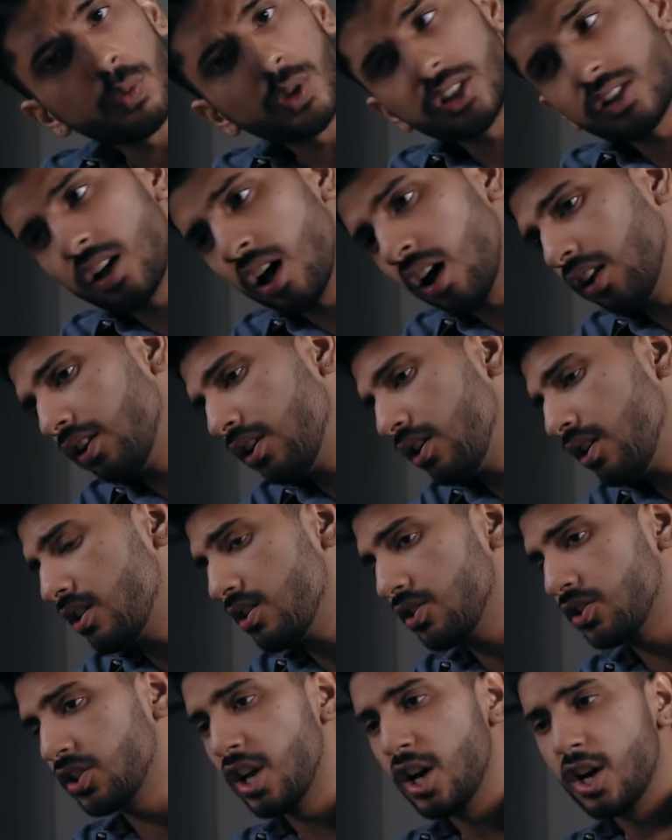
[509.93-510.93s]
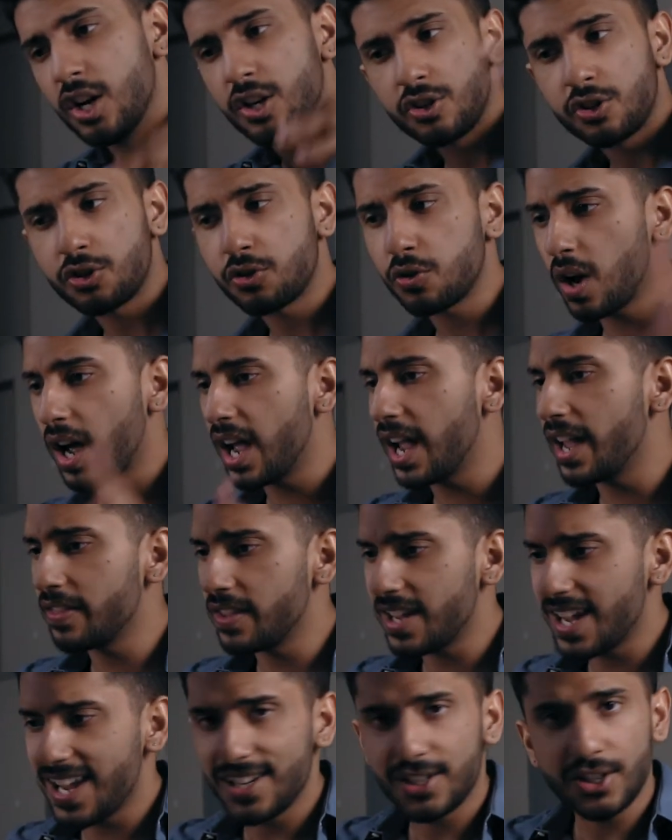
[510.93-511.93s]
with colors, try
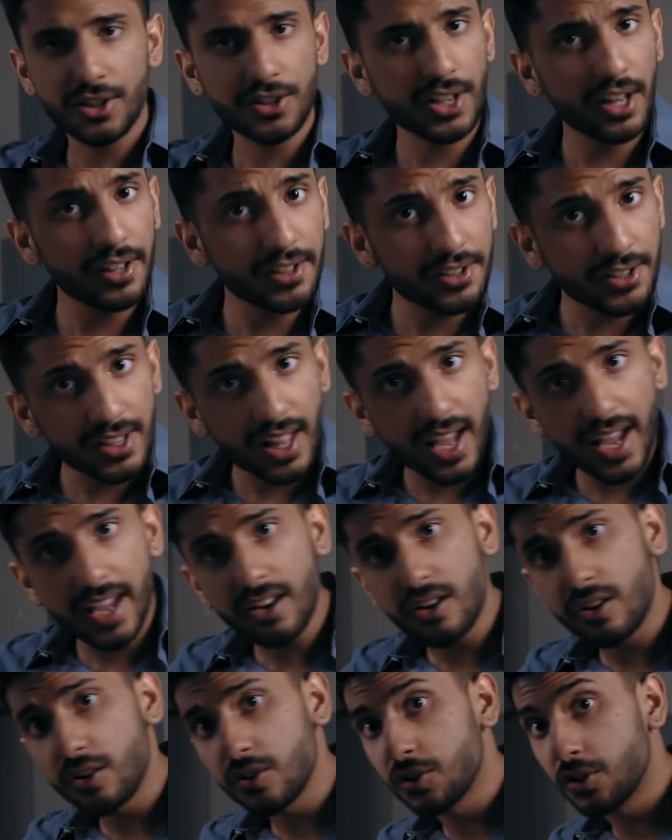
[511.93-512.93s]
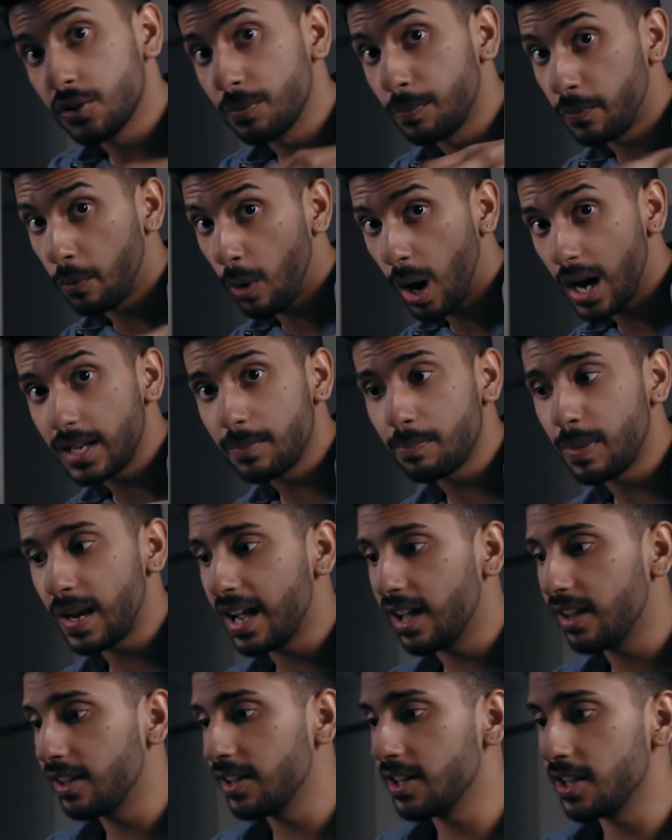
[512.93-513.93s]
the HSL sliders, the white
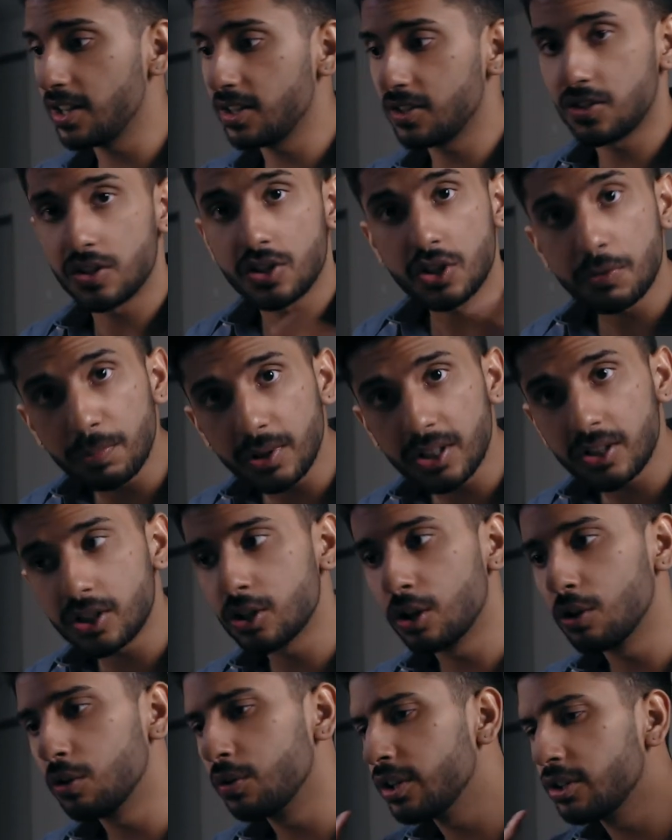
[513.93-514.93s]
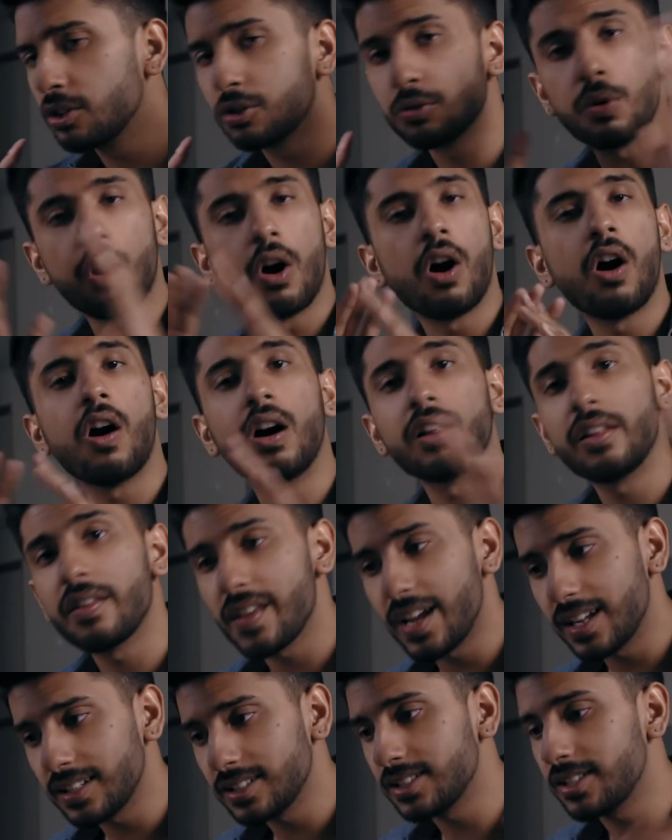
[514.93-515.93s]
balance, the split toning, do all of
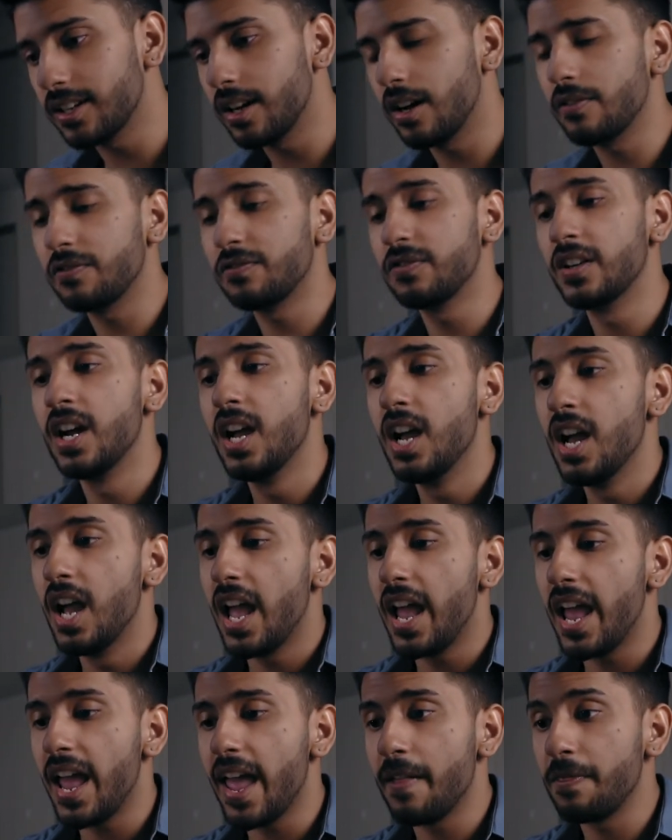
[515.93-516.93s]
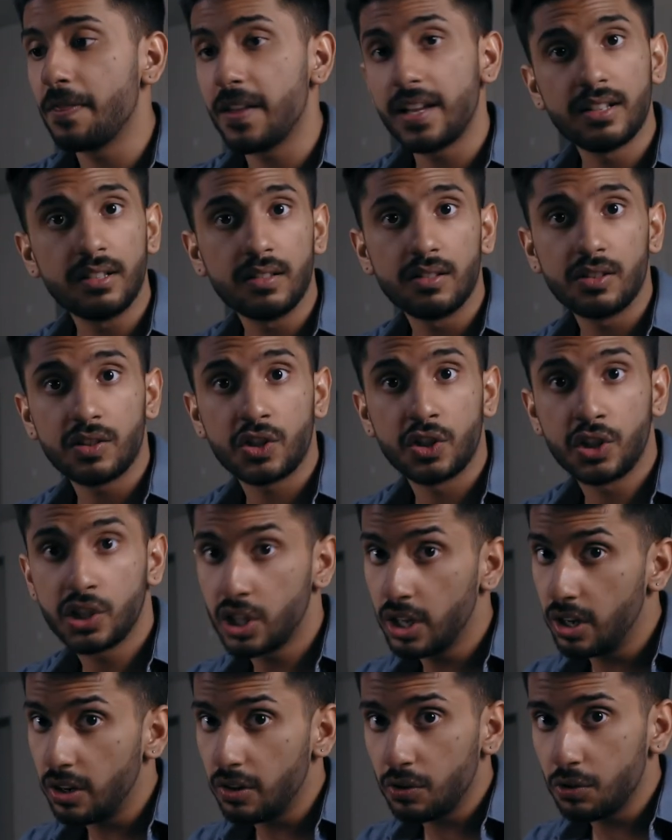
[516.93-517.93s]
that stuff, and then
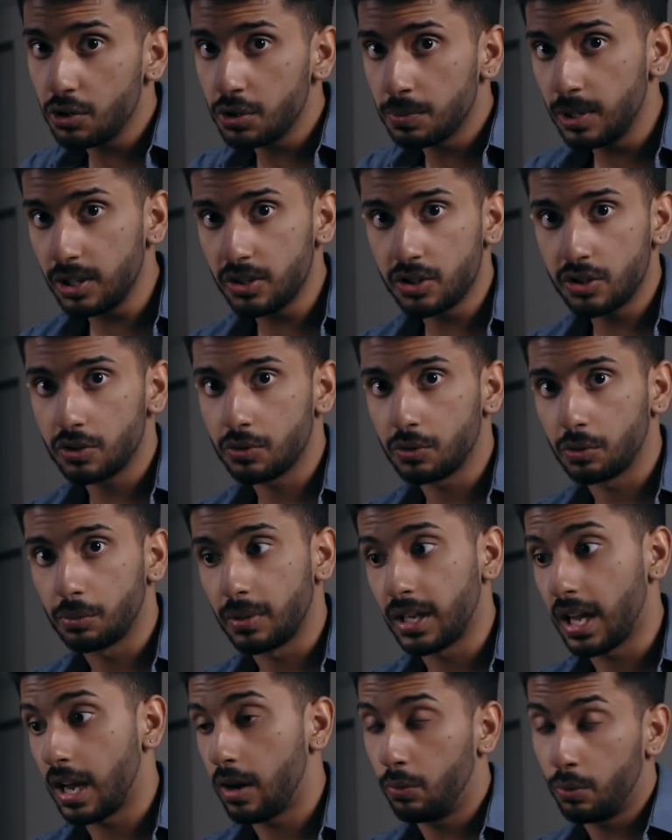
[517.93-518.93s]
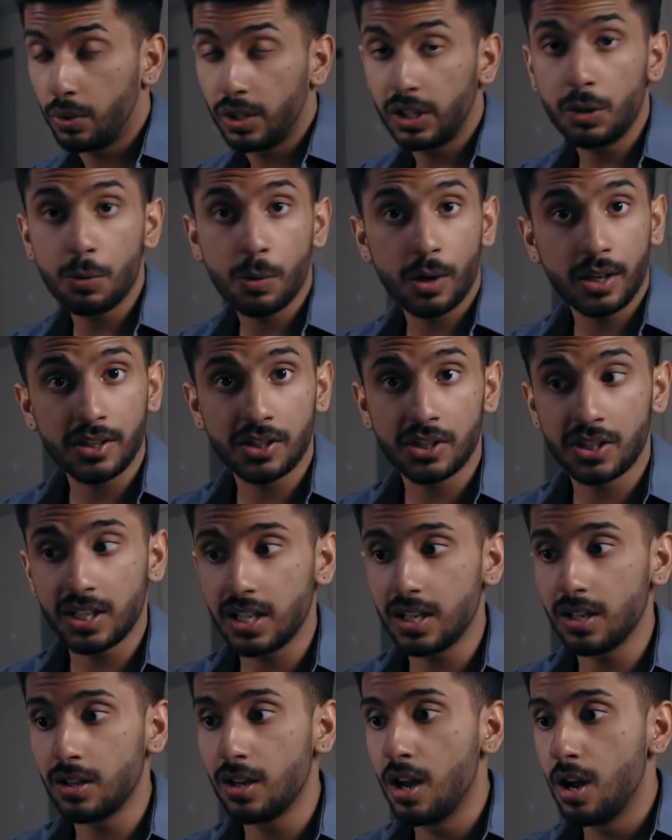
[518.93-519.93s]
share those pictures with me. I really want to
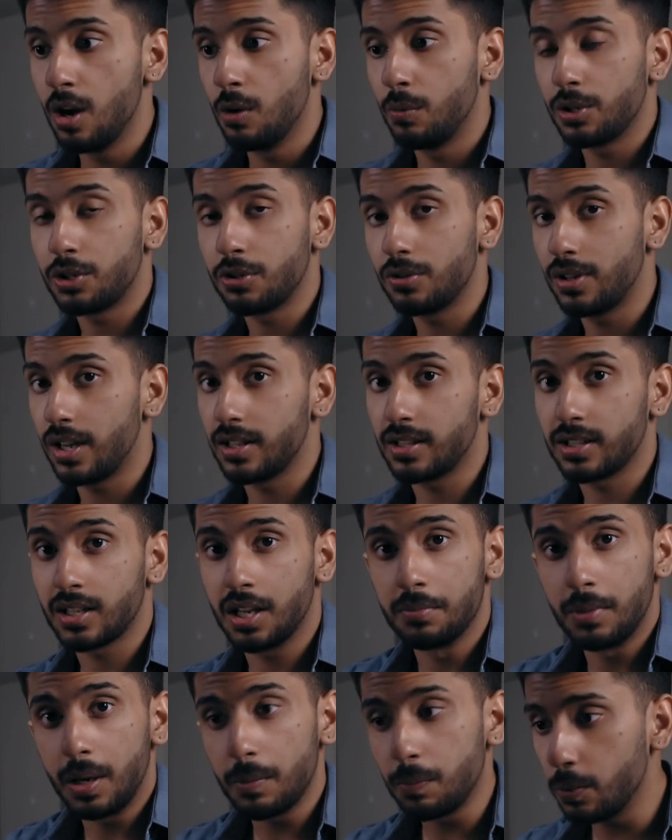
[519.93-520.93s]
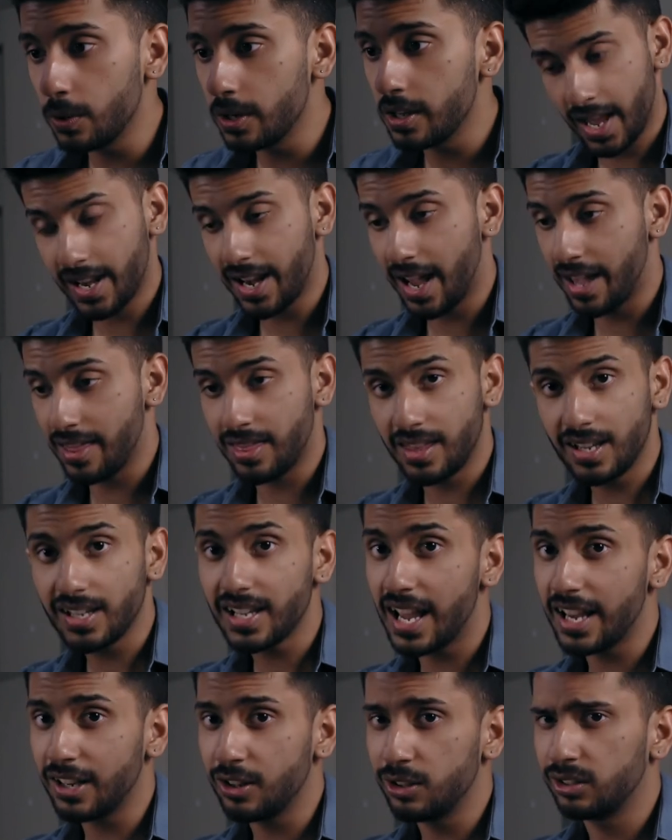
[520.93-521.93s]
see what you guys come up with, and I
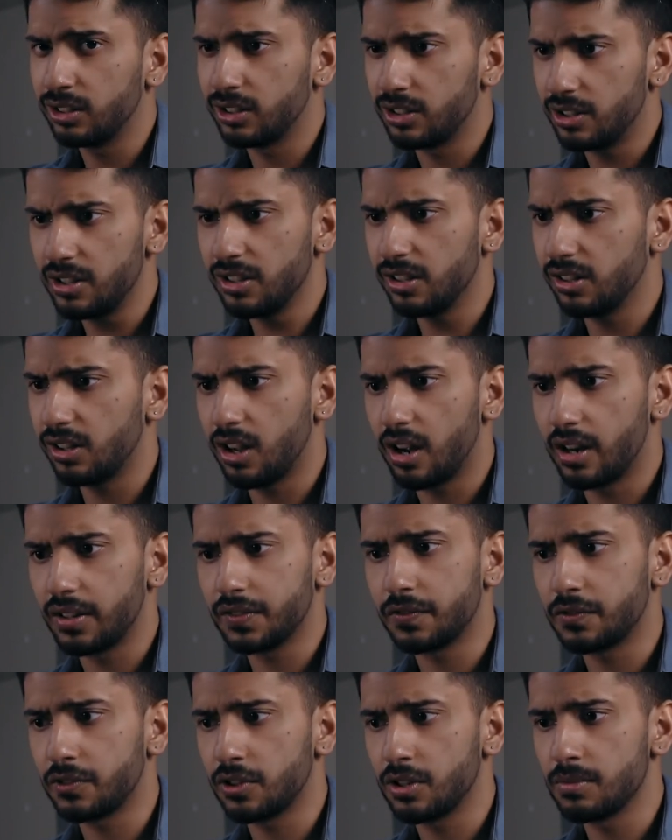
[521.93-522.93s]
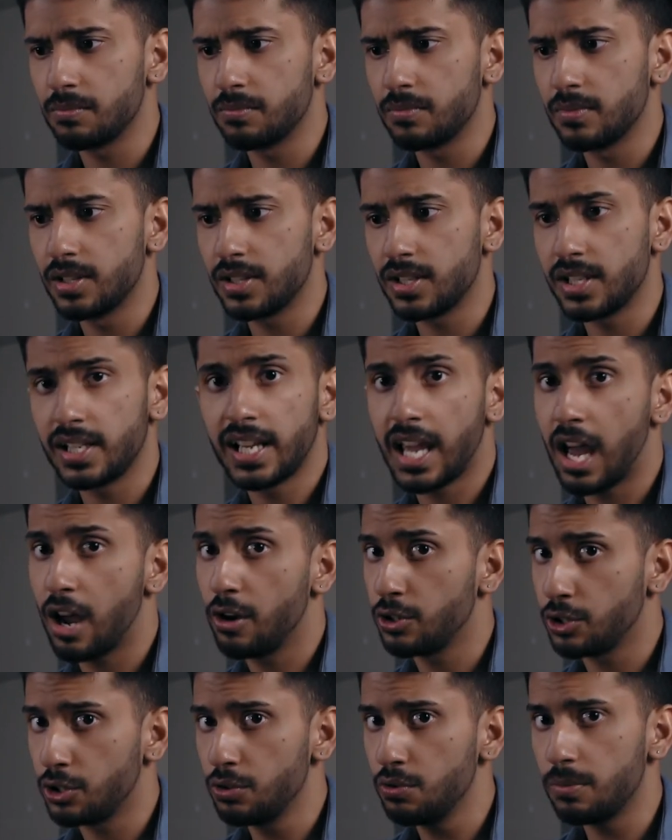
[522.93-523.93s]
think I could learn a lot from seeing
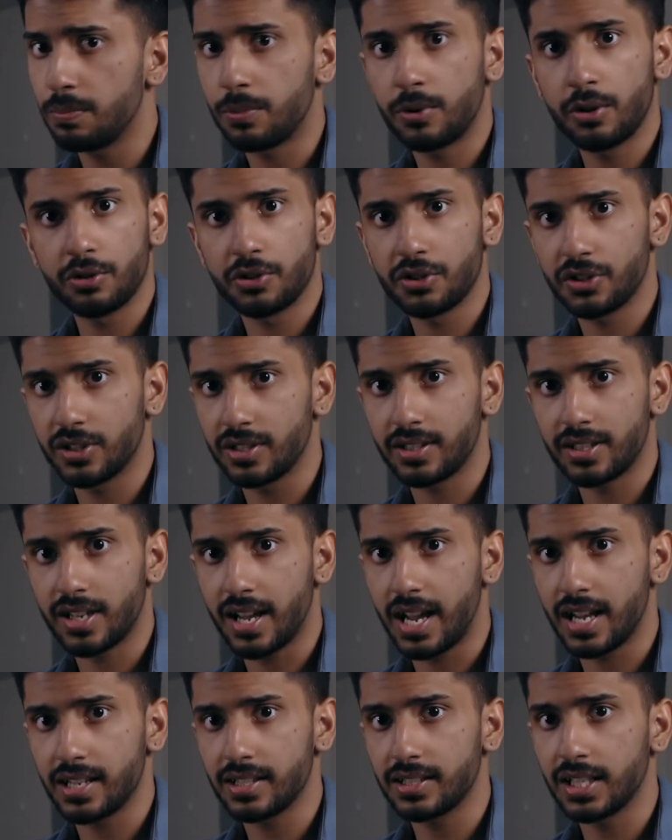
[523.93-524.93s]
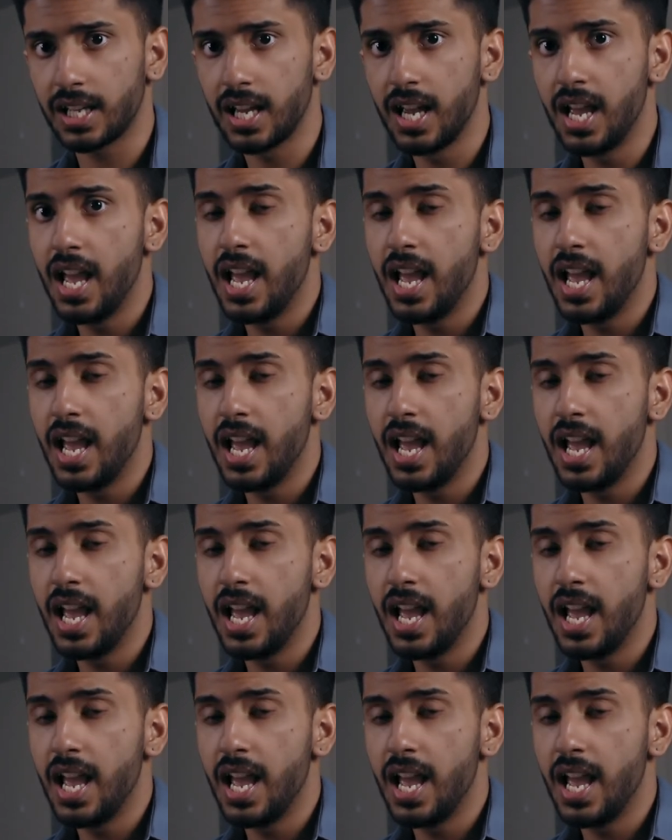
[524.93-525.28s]
how you approach this task.